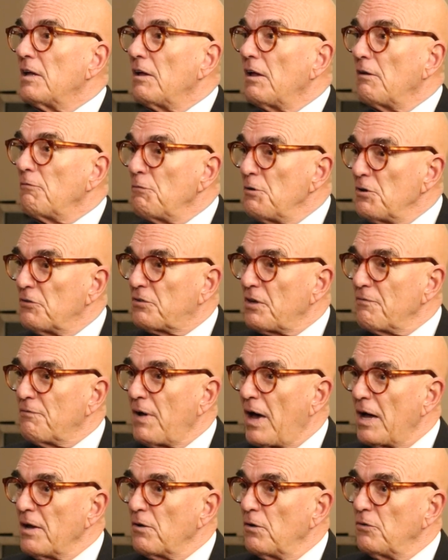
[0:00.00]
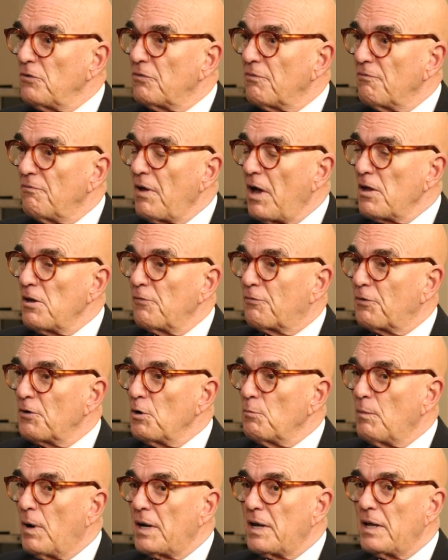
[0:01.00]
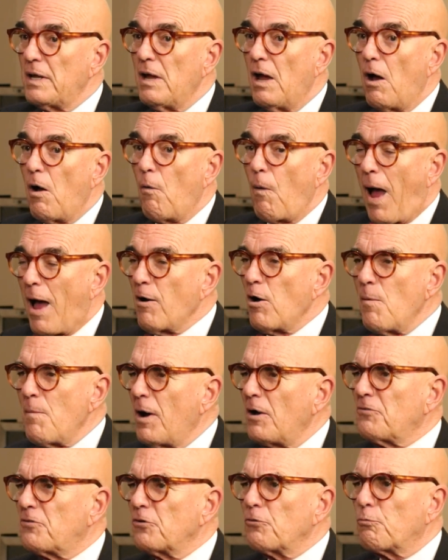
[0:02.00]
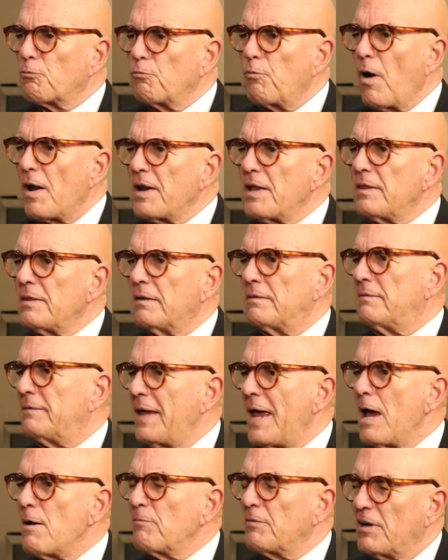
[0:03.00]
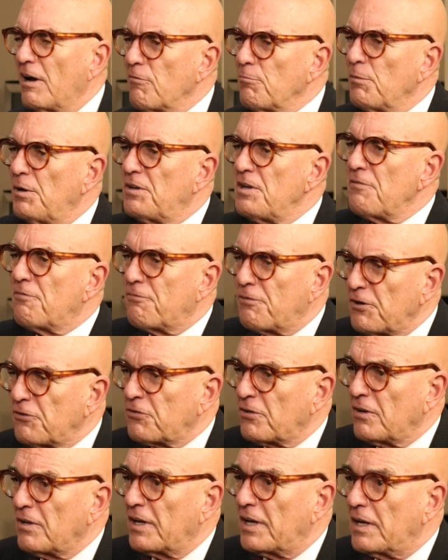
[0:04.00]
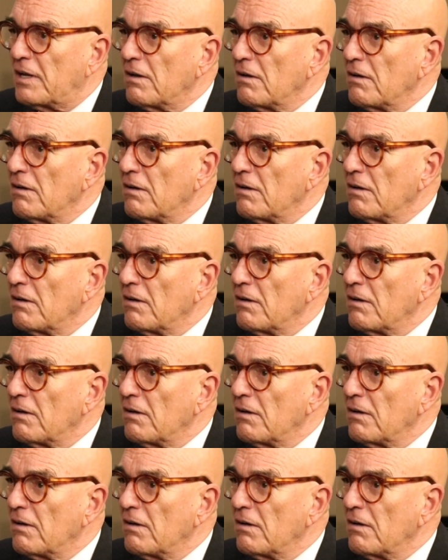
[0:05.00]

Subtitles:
and when you say values, value for your money, how about just running the damn government efficiently?